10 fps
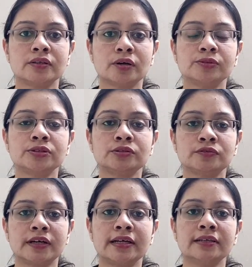The option to
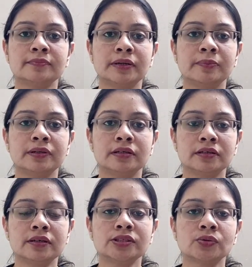file a paper
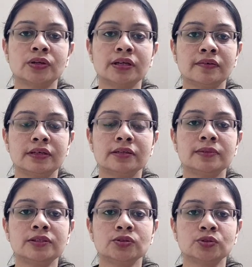return is only
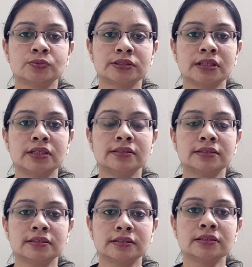available to super senior
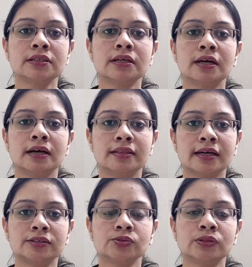citizen, and
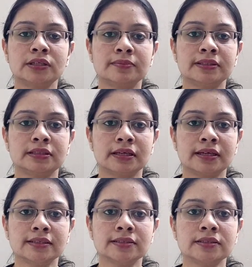that too in limited
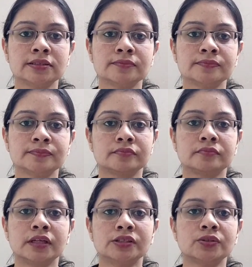cases.
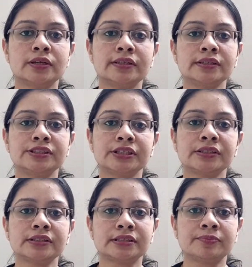So let us
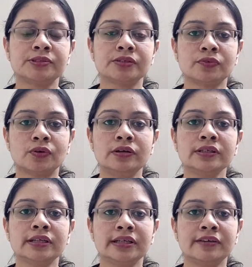check the steps
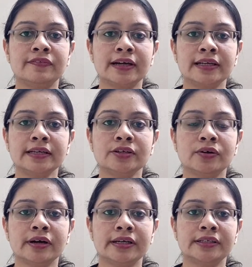involved in e-filing
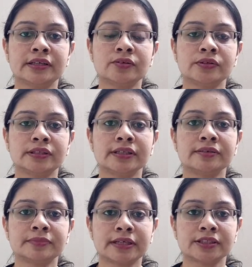your I T R on the
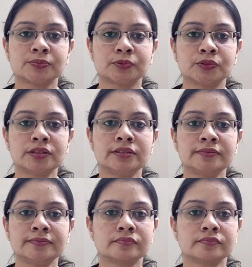income tax portal.